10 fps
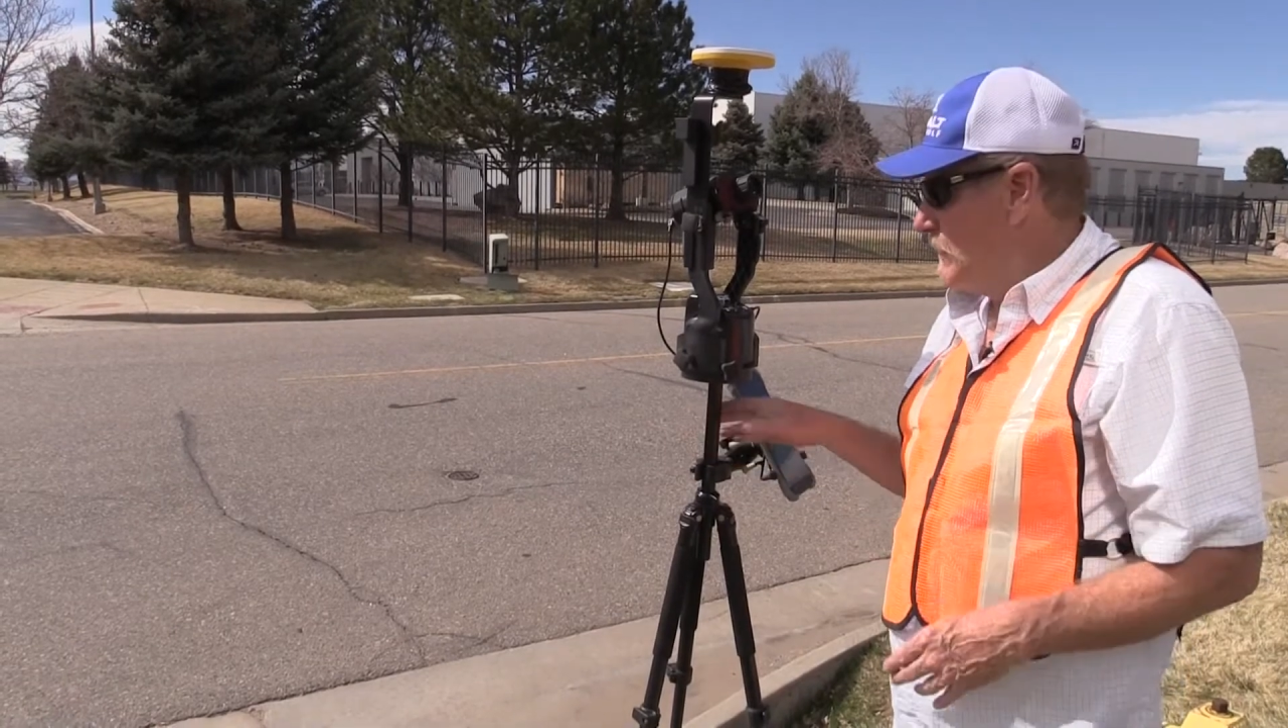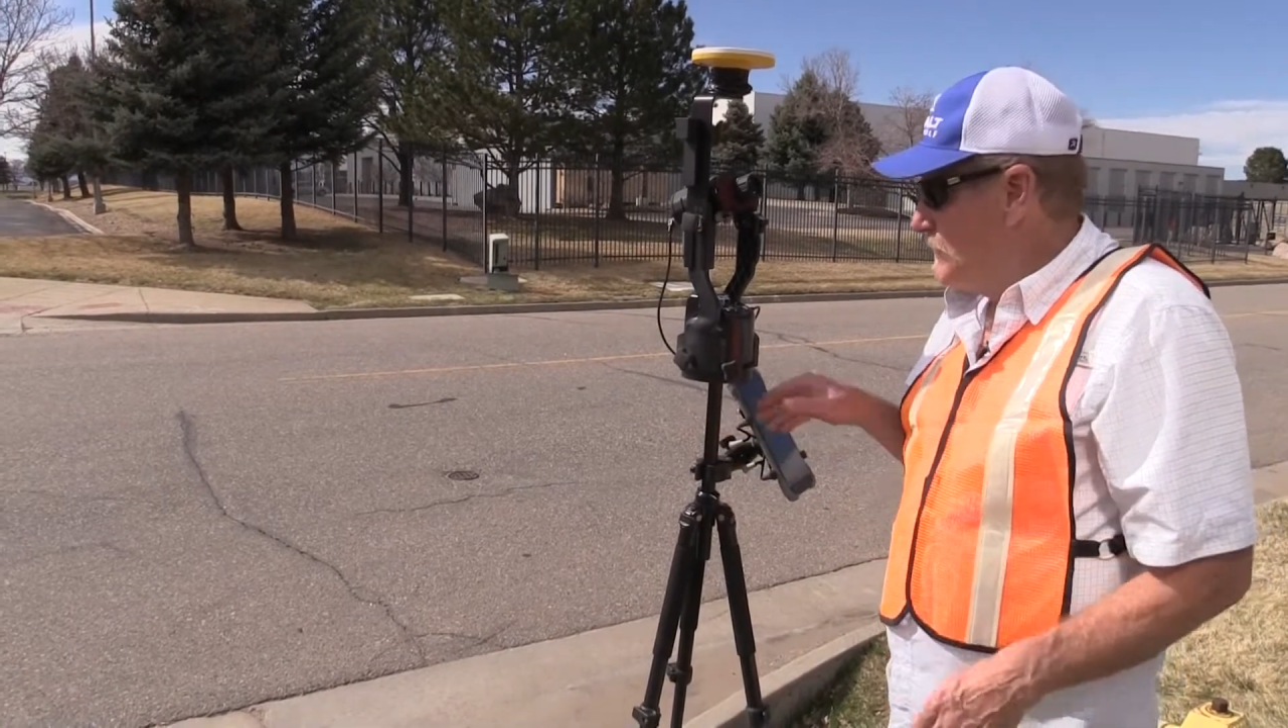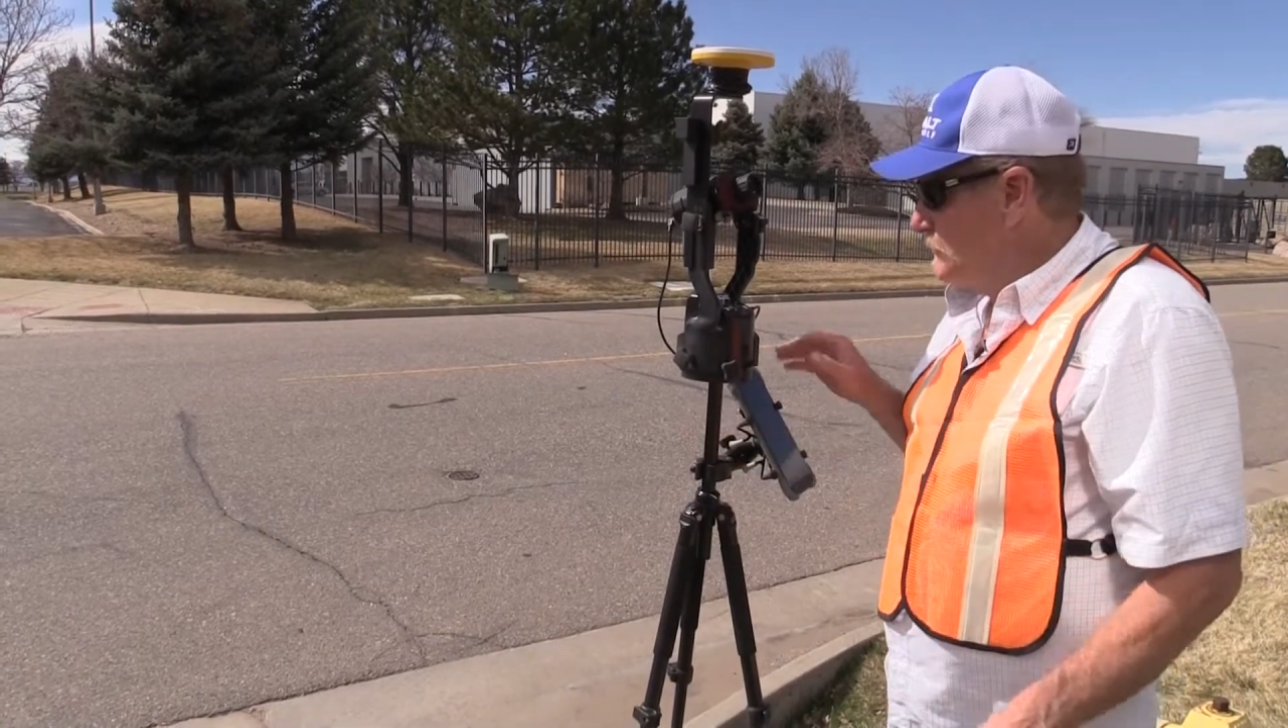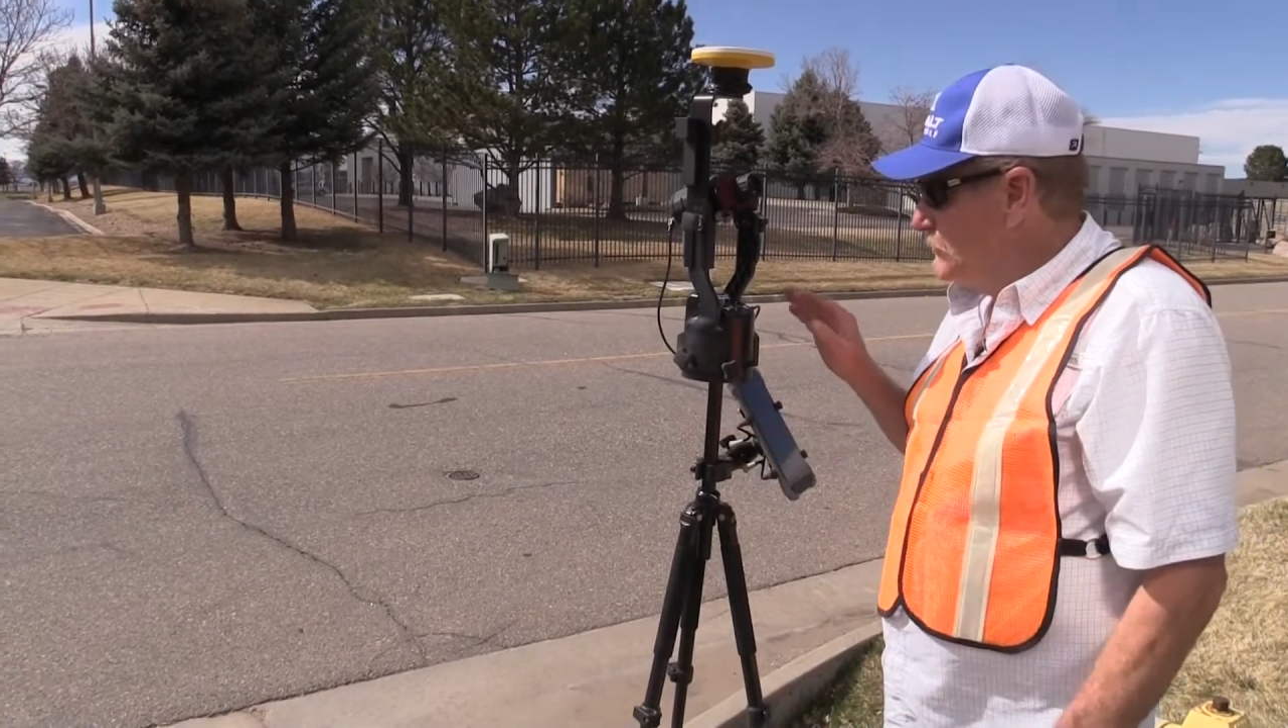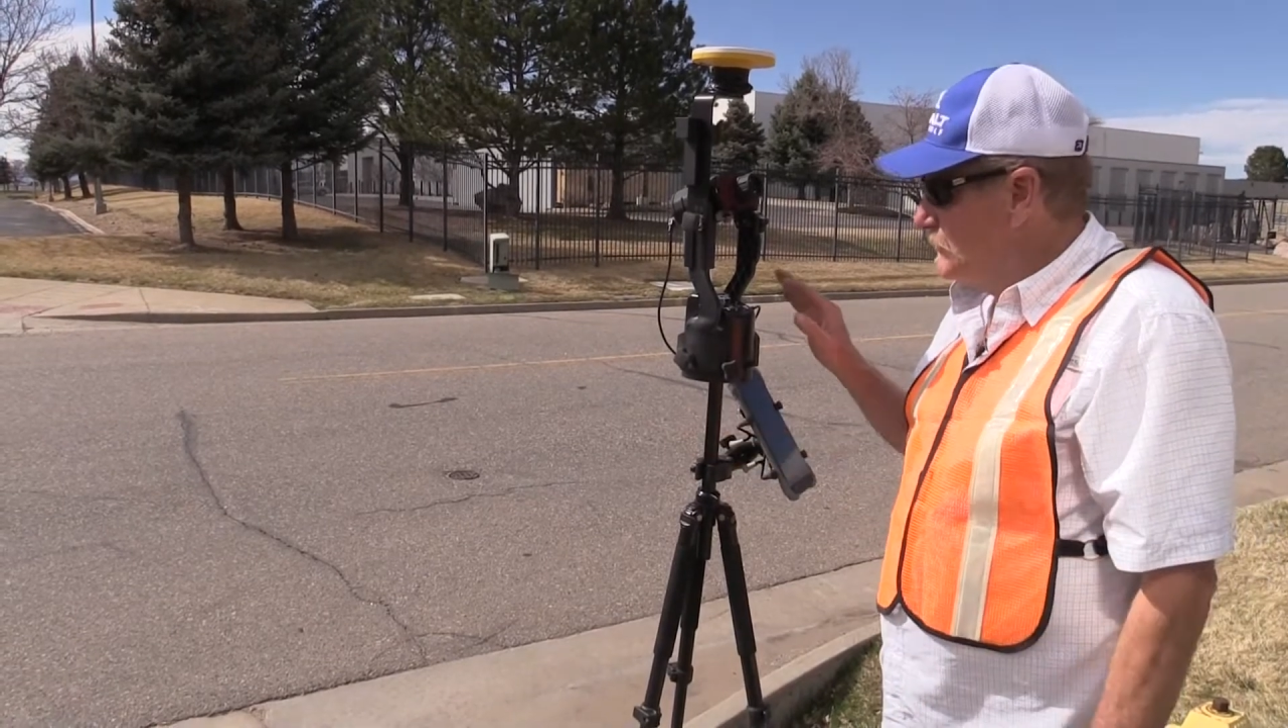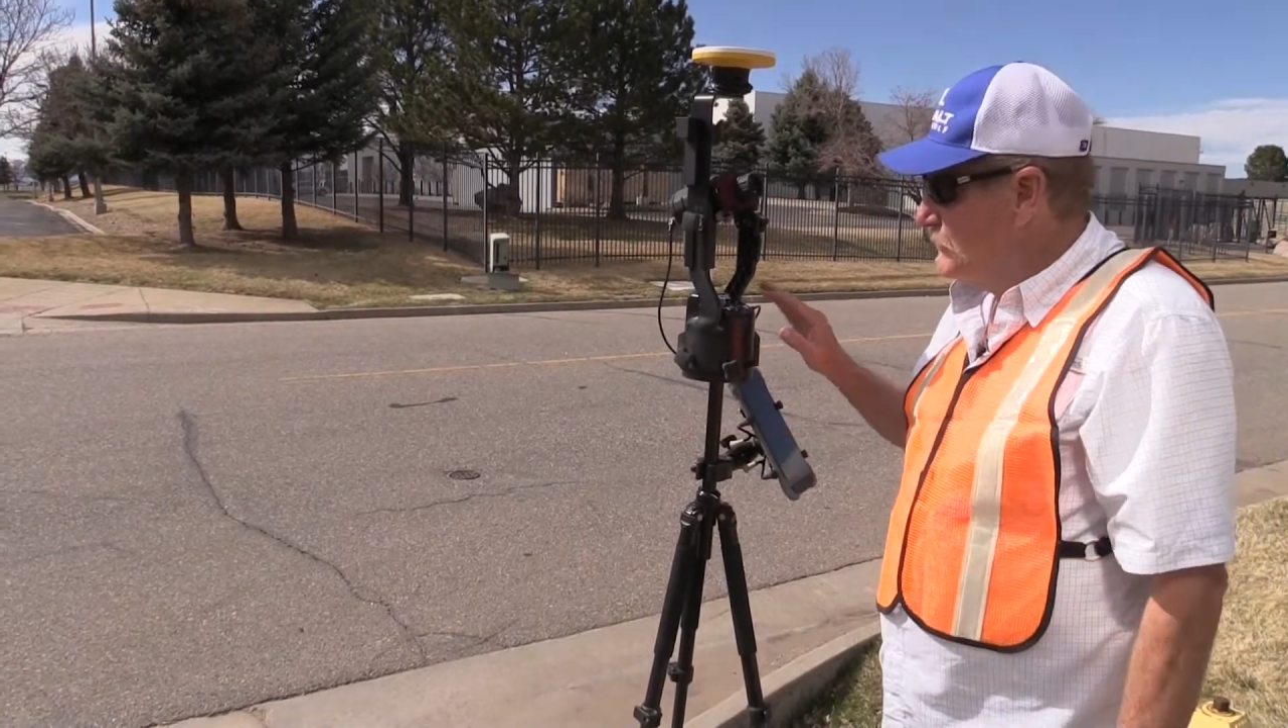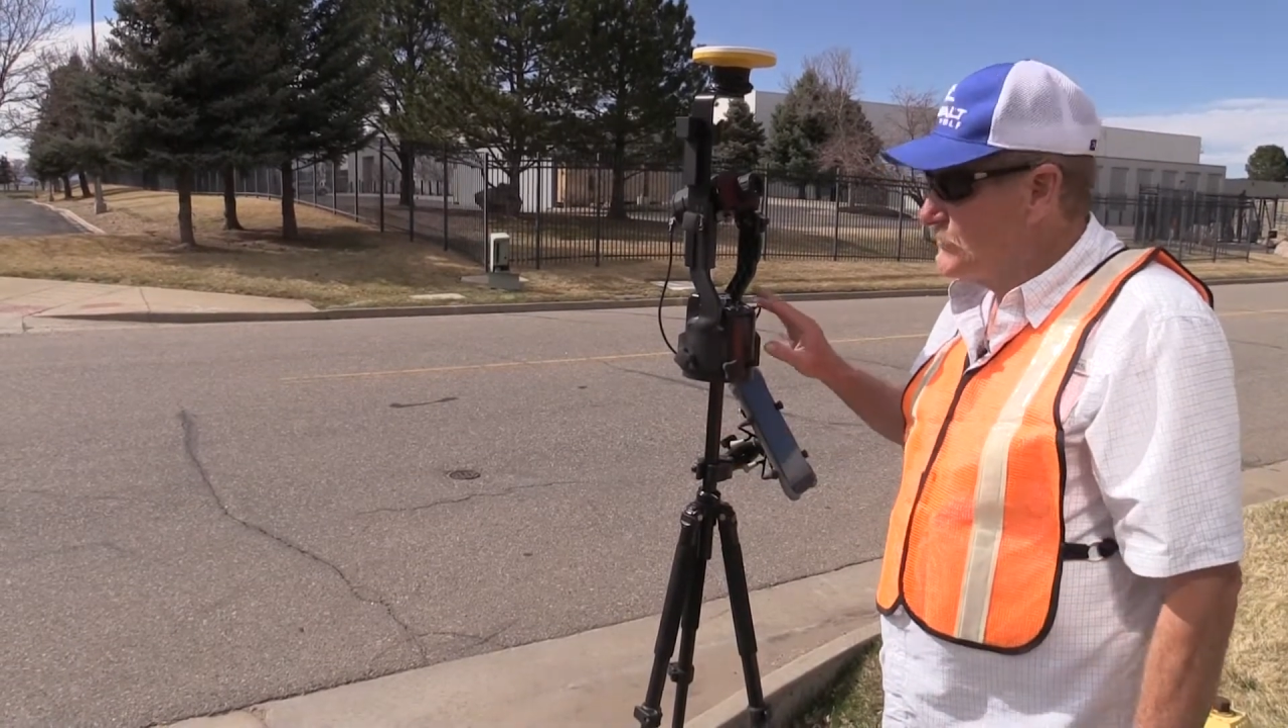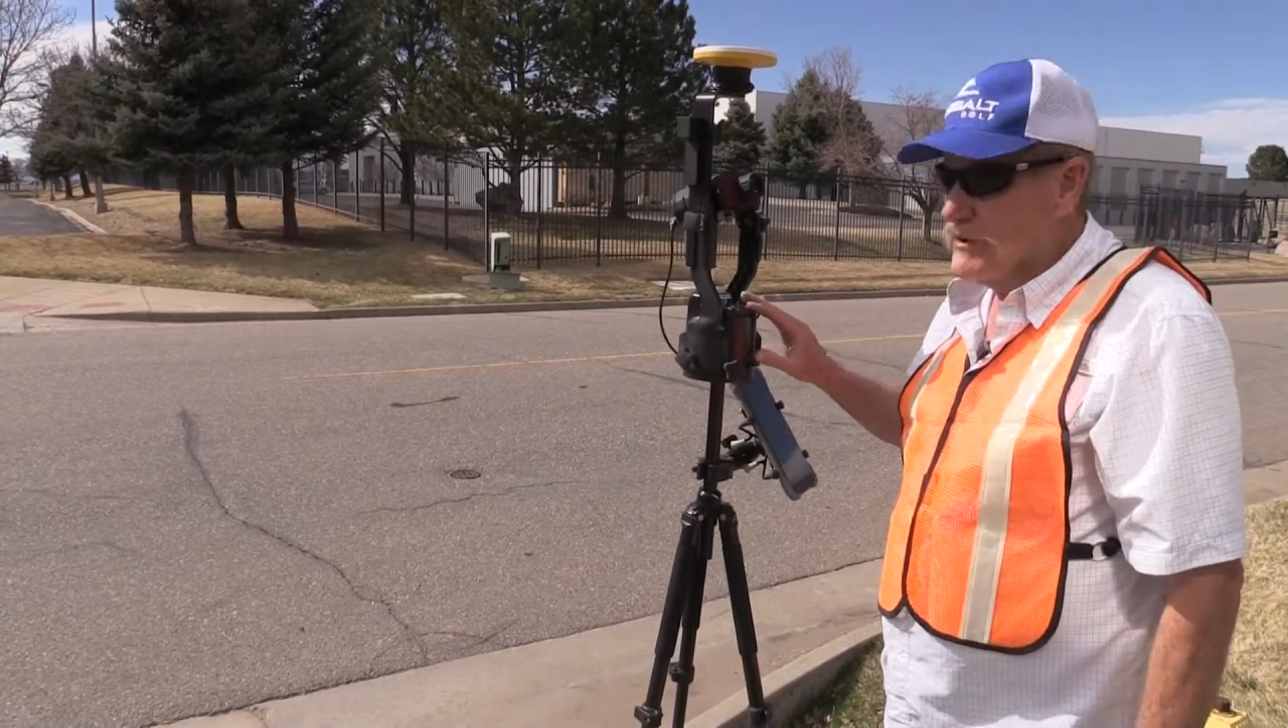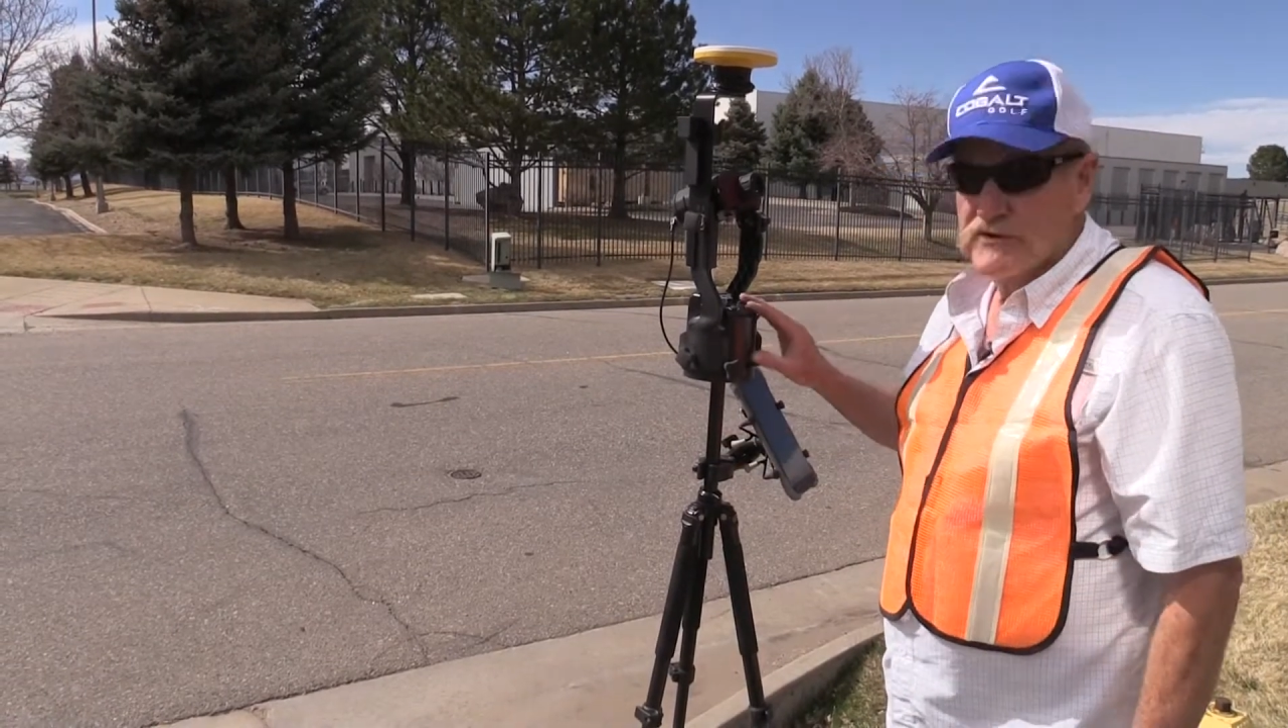This uses our